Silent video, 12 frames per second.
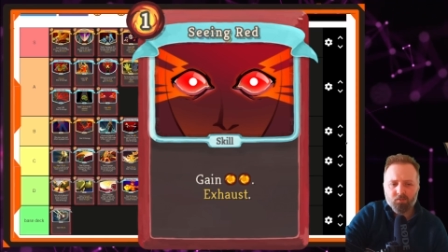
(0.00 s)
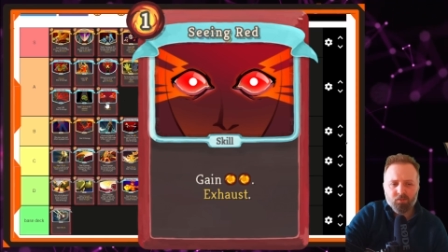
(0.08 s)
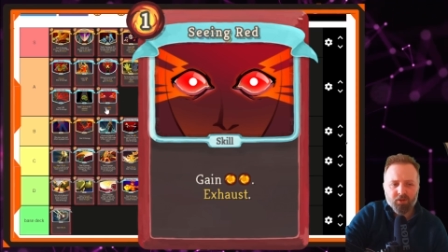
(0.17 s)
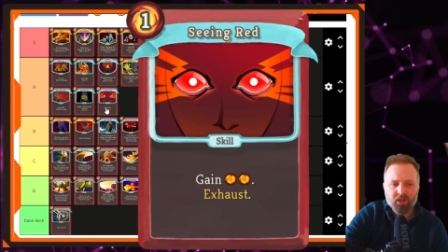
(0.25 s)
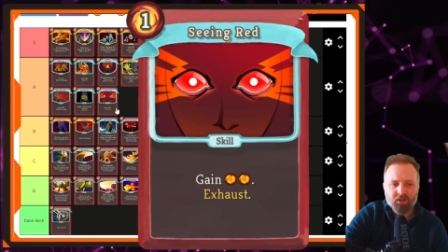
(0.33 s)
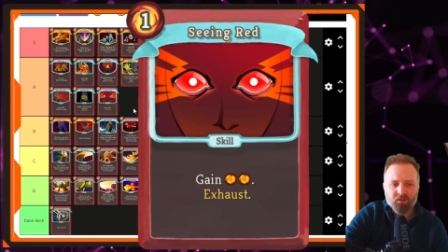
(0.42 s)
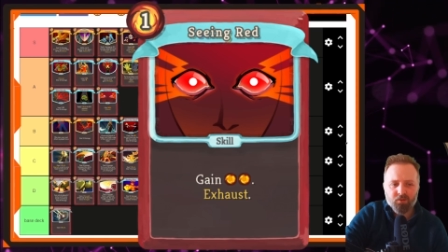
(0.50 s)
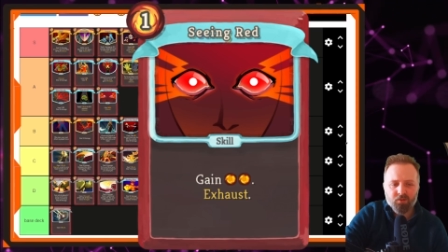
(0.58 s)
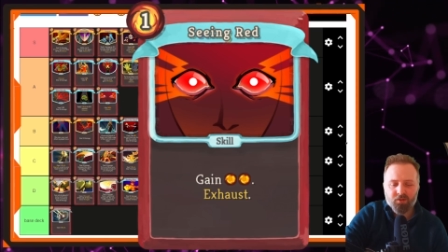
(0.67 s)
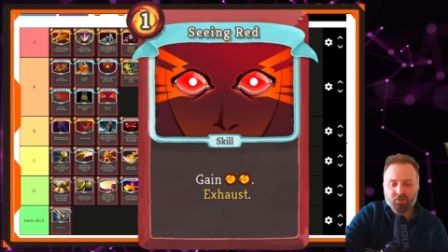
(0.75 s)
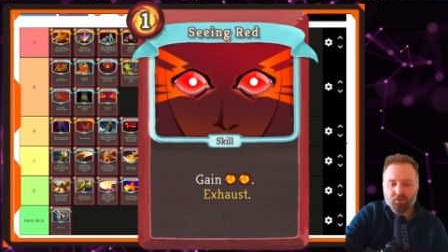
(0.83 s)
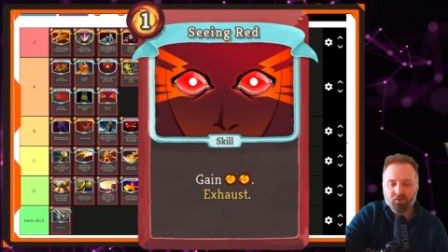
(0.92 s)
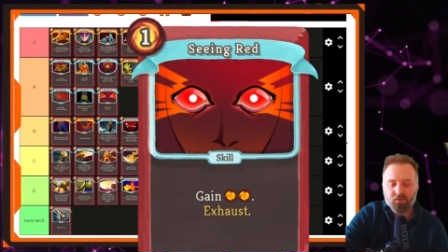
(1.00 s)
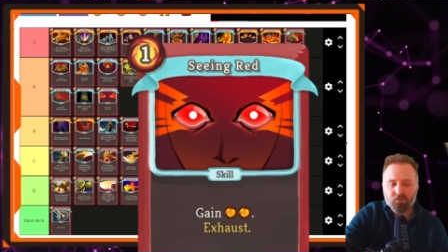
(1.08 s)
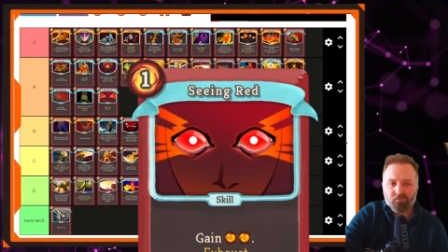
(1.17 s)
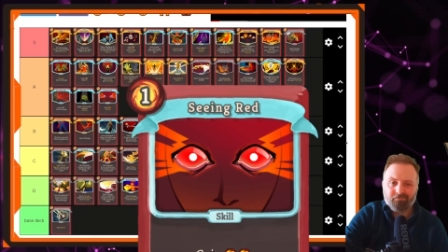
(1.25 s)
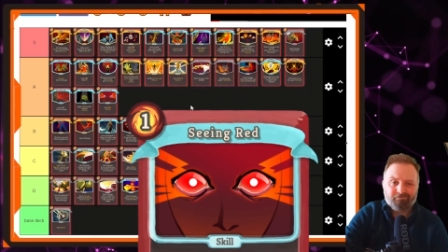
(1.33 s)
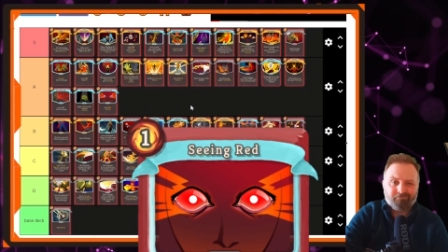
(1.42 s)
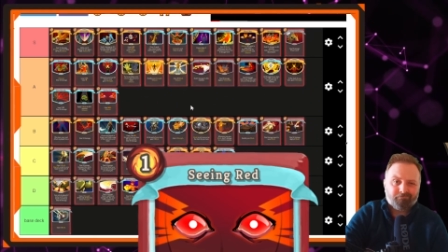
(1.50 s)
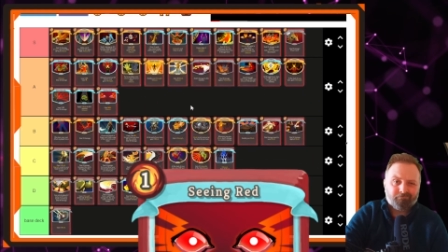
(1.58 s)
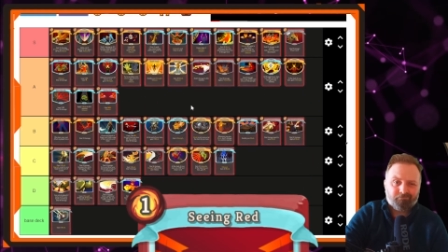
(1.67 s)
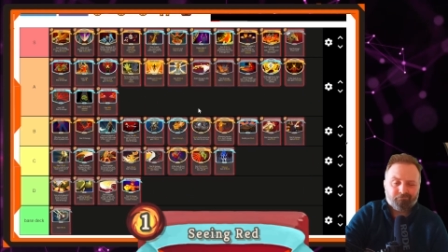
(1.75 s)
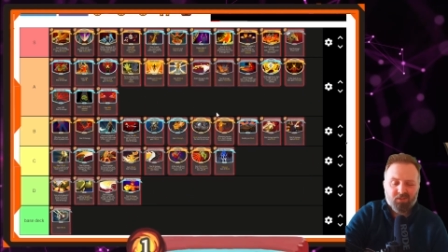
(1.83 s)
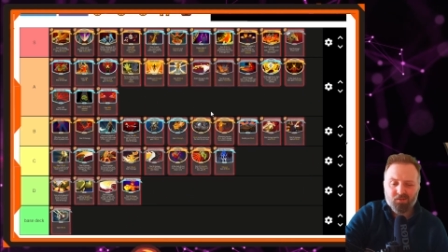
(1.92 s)
But it exhausts, so
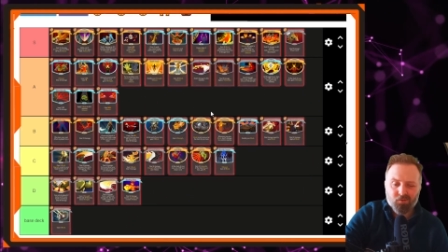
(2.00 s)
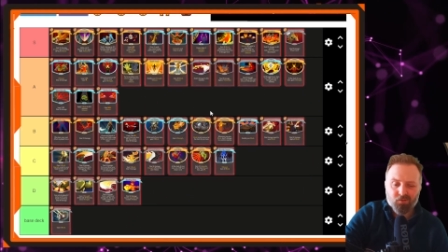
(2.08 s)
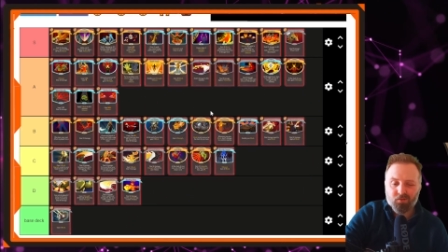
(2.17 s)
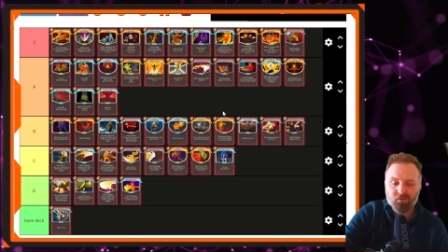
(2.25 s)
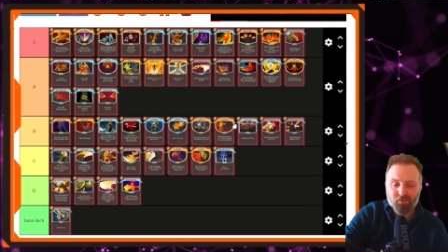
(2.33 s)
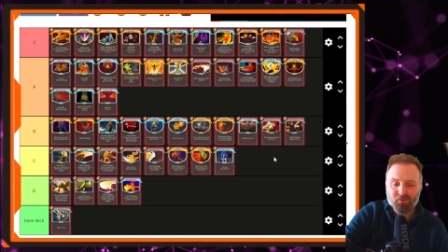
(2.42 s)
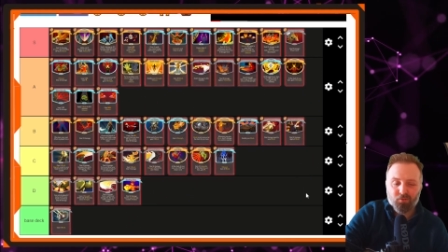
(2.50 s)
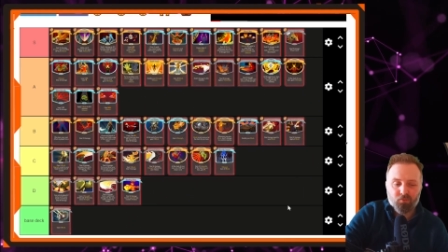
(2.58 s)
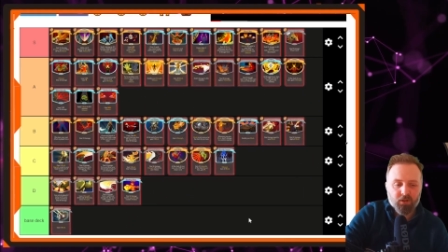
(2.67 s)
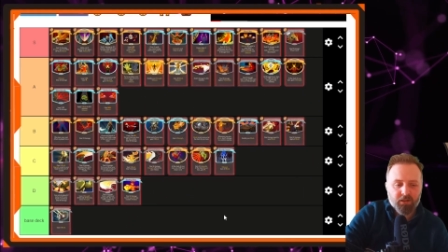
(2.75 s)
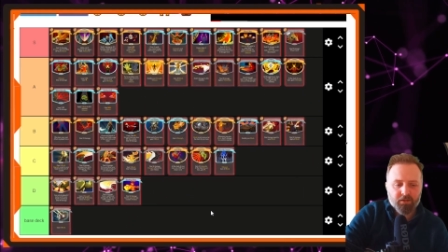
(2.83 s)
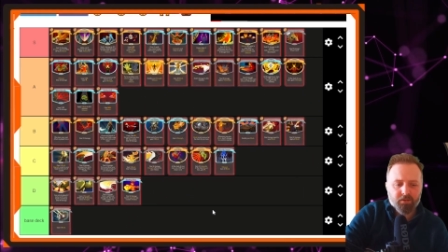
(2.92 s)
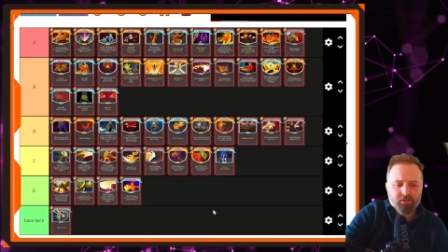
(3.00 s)
it's not too bad.